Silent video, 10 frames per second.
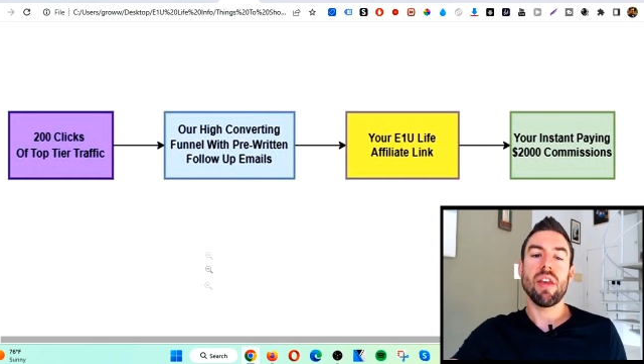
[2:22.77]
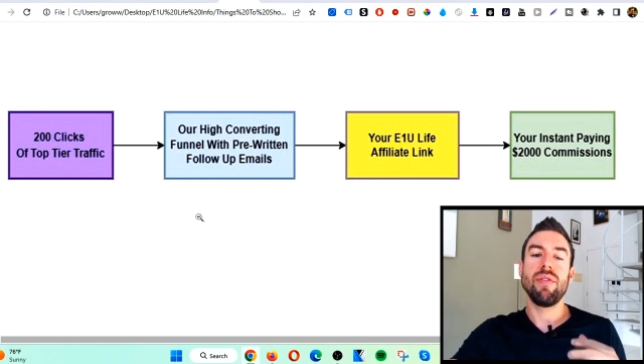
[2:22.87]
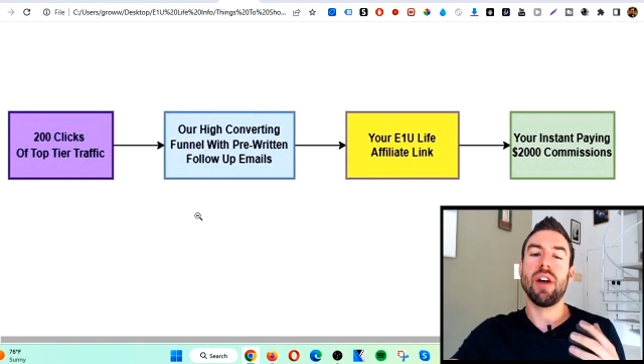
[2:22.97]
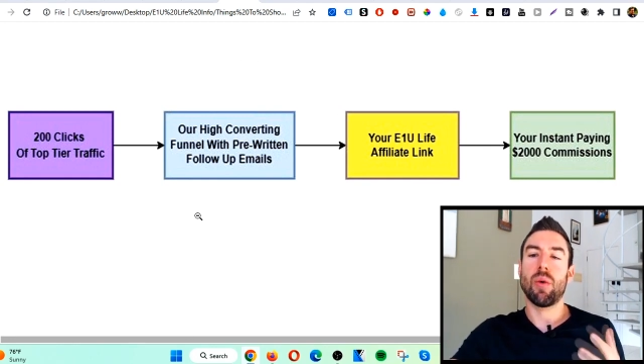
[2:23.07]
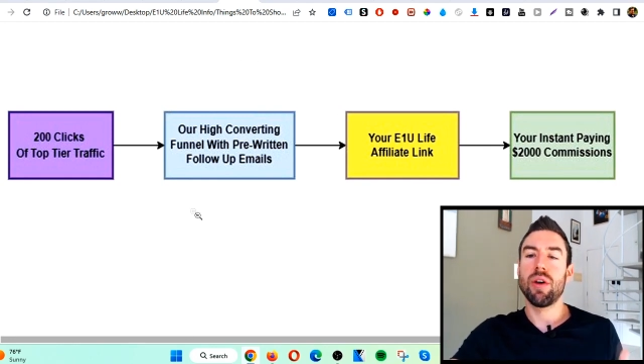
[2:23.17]

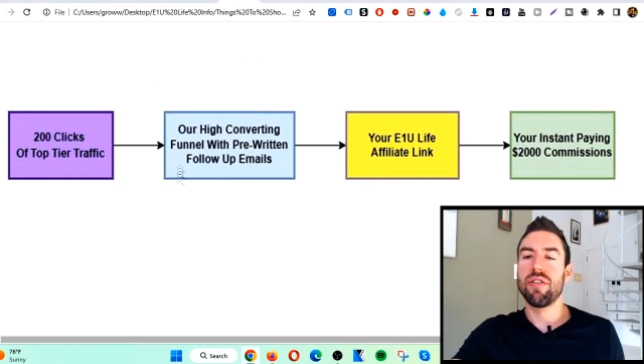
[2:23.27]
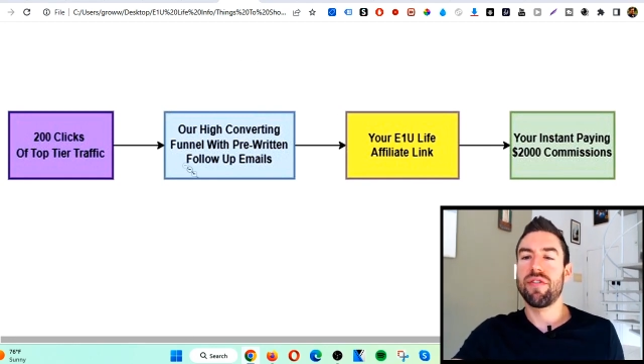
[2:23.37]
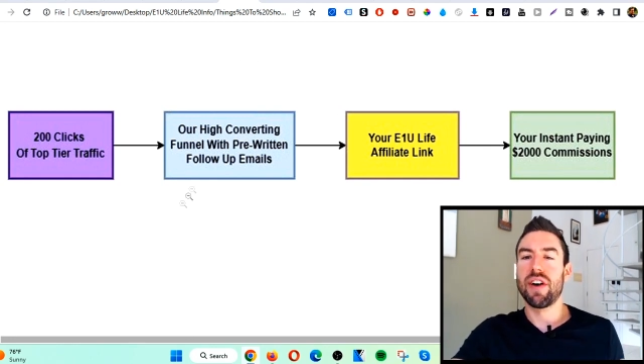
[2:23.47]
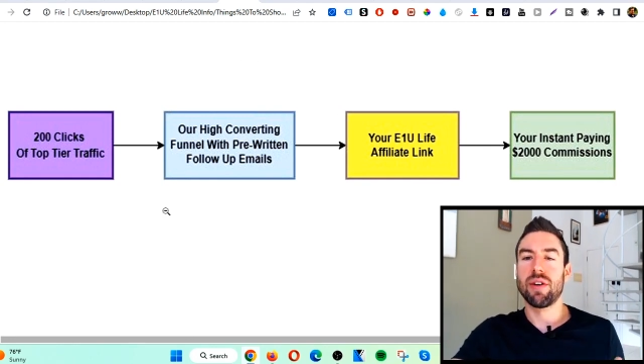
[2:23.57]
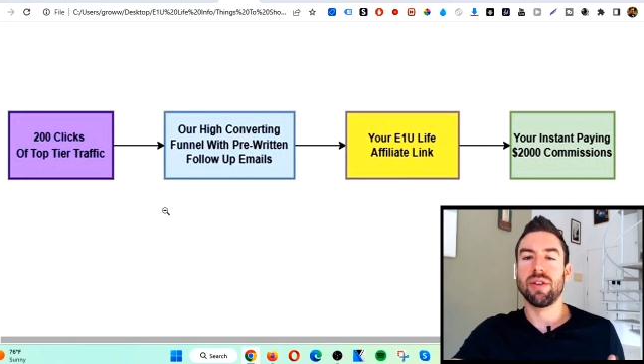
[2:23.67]
Now, what a
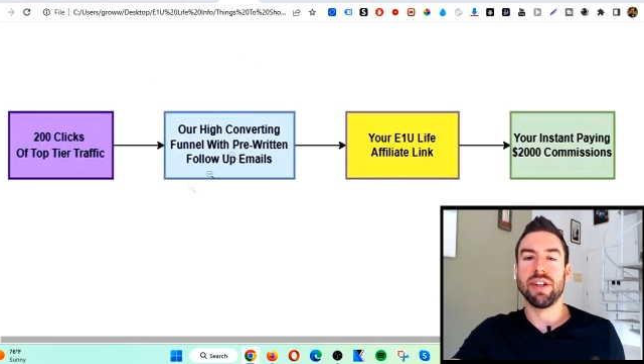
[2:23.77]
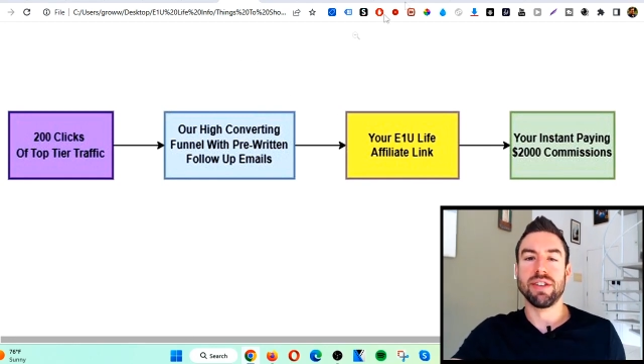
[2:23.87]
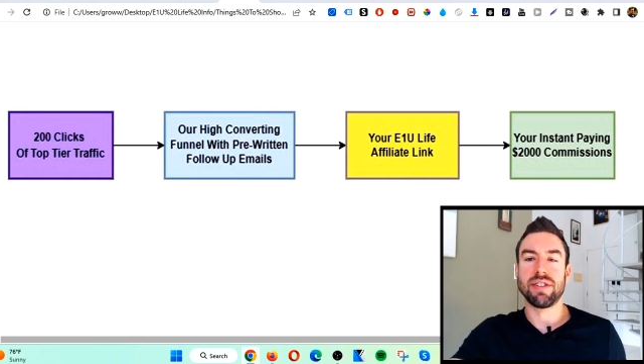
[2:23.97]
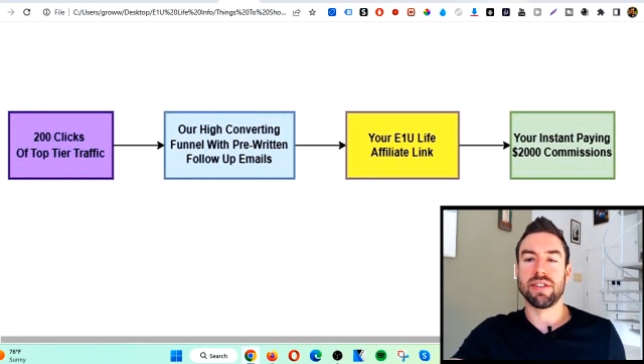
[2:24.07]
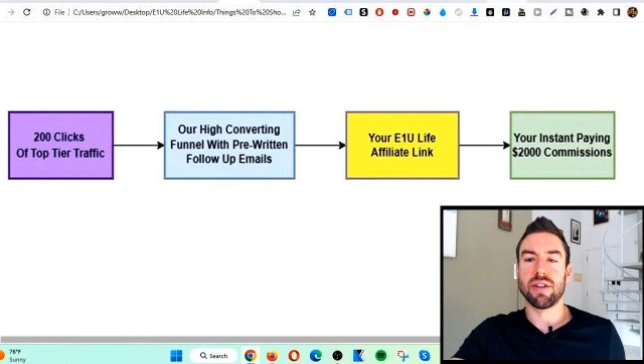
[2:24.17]
funnel
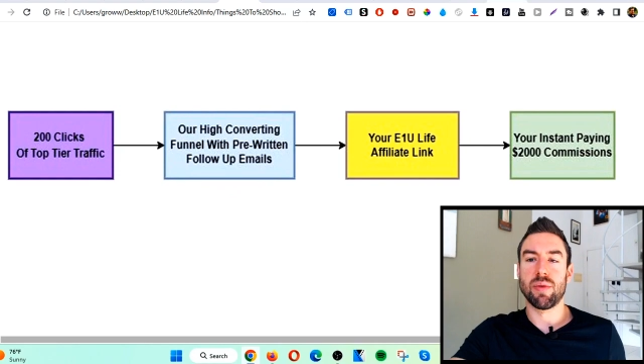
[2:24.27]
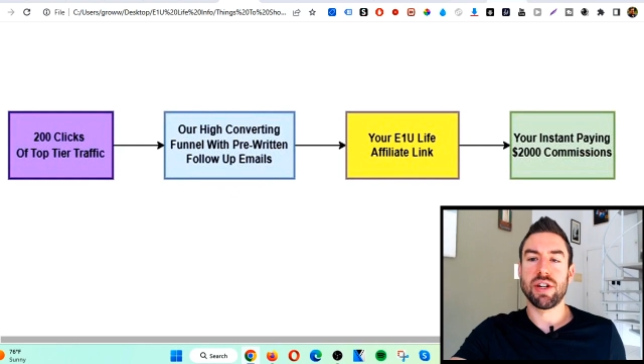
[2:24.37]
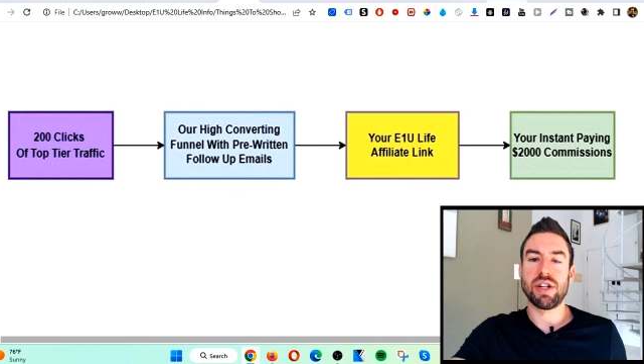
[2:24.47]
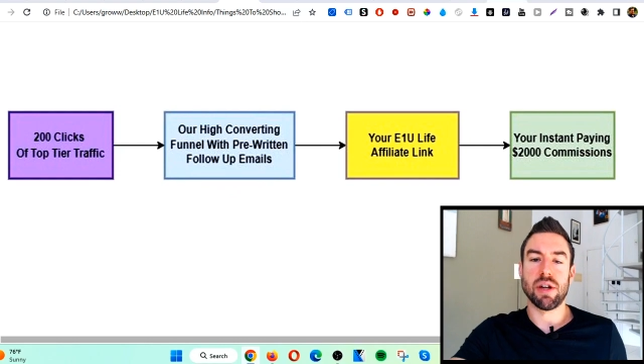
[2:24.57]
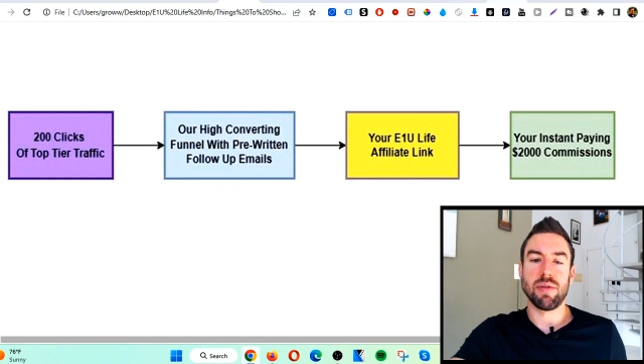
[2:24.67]
is, and I want
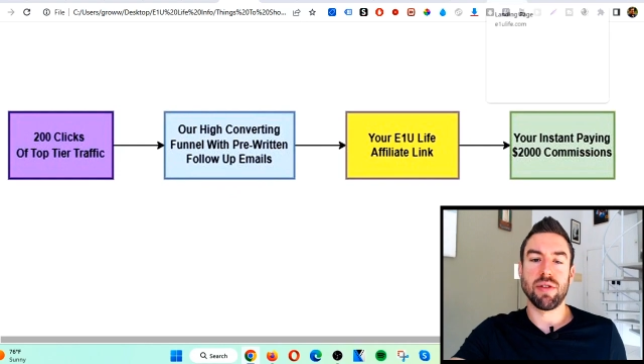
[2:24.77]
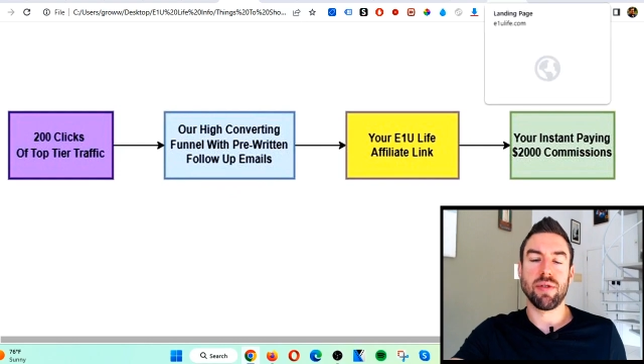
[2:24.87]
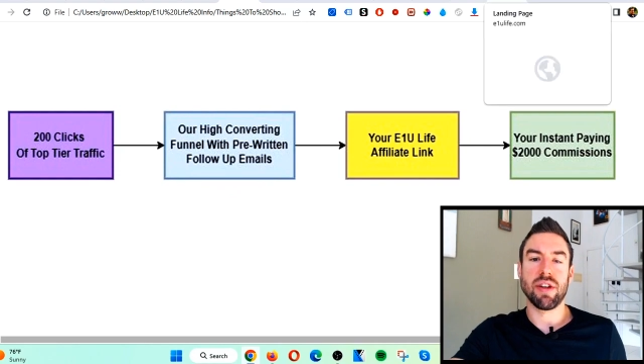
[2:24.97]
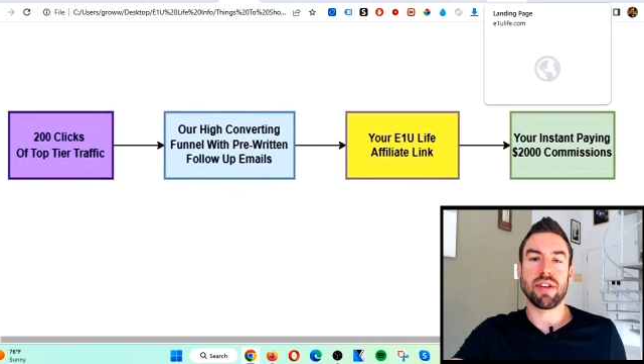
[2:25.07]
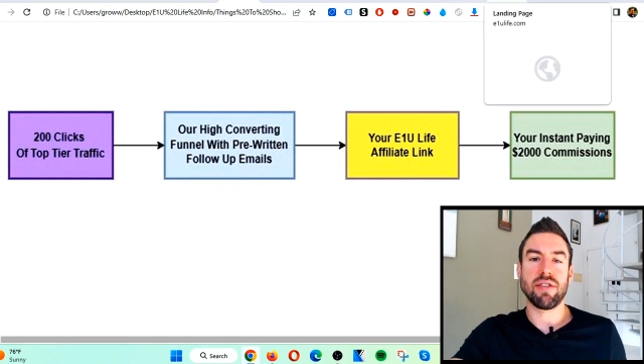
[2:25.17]
to share with you
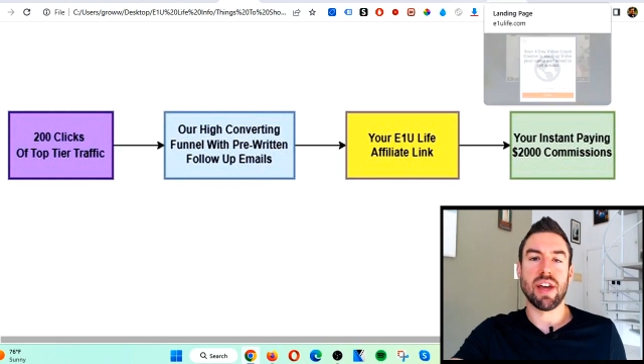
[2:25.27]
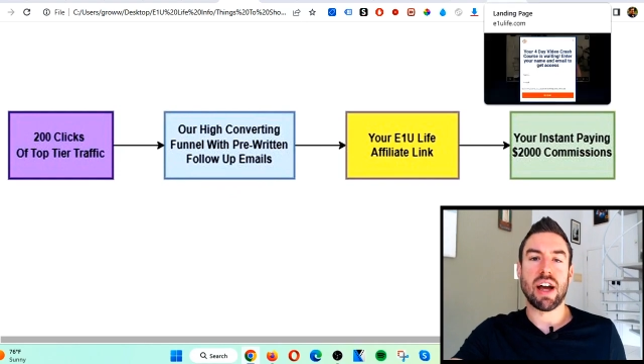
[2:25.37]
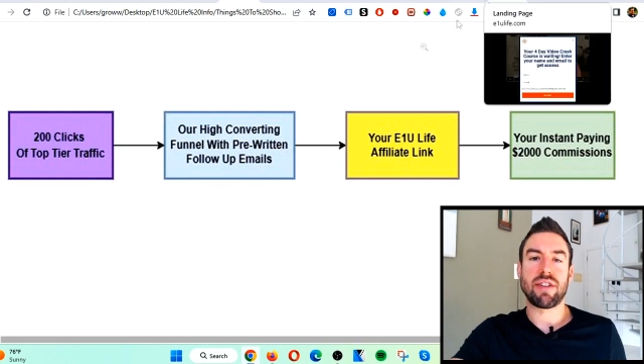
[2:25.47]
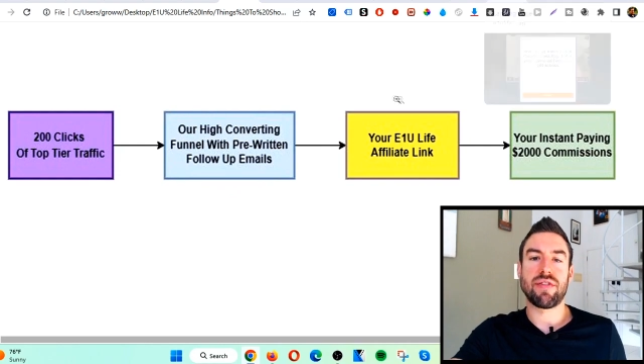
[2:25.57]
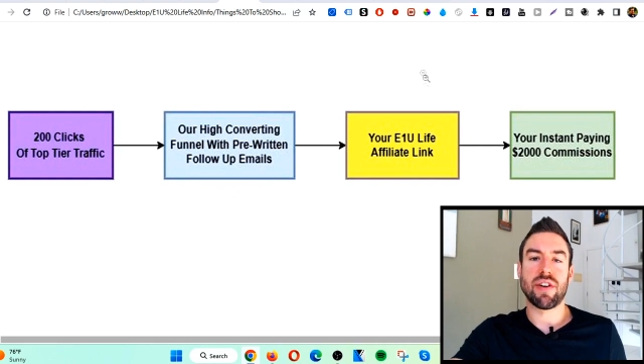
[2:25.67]
the
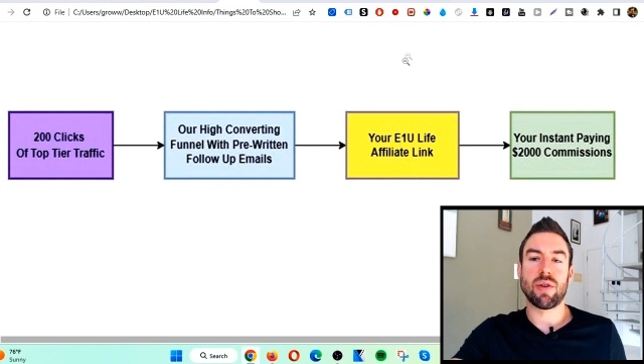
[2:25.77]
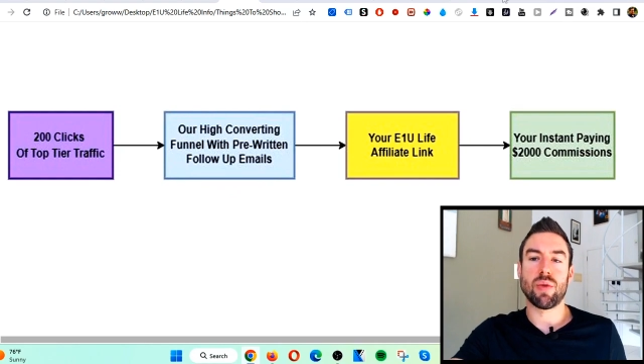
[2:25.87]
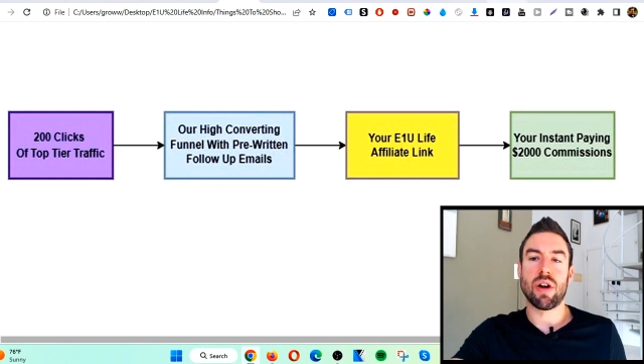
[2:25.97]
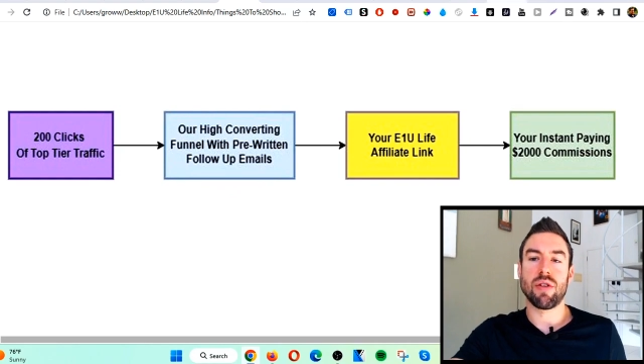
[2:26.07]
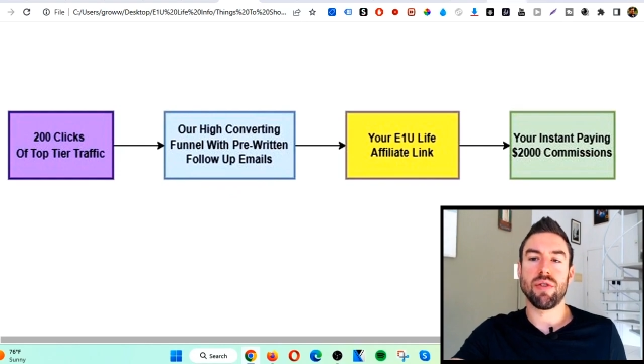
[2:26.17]
exact funnel
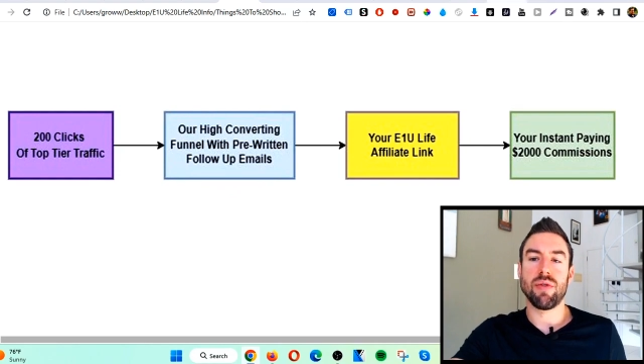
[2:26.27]
we're all